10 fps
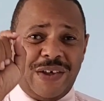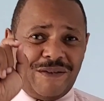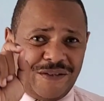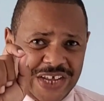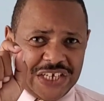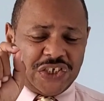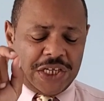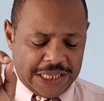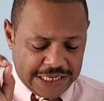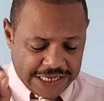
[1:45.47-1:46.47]
the
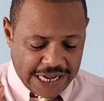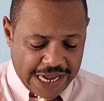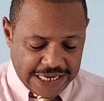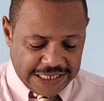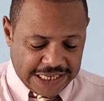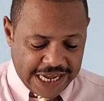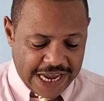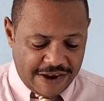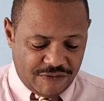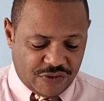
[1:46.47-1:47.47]
vision that God
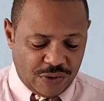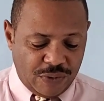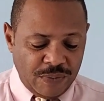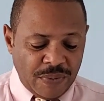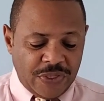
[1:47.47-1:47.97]
gave you,